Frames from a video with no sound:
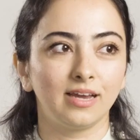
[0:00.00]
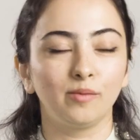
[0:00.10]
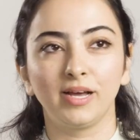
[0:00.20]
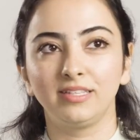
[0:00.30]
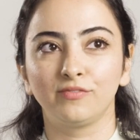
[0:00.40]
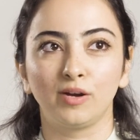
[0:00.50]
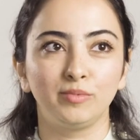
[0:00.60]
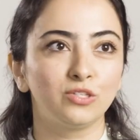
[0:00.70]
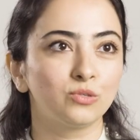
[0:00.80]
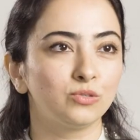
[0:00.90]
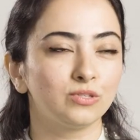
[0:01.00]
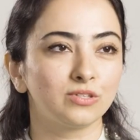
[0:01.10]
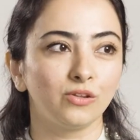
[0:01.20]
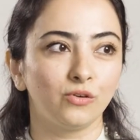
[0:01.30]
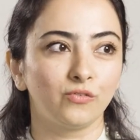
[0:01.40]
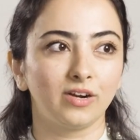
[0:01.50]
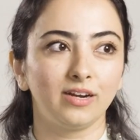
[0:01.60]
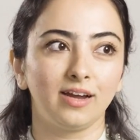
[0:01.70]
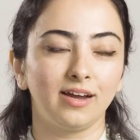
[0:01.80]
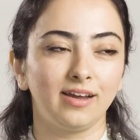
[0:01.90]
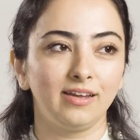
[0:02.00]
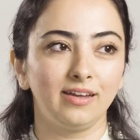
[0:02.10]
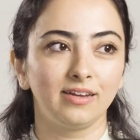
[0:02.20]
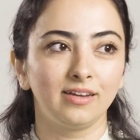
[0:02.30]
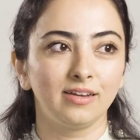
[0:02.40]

I applied to pharmacy schools all over. I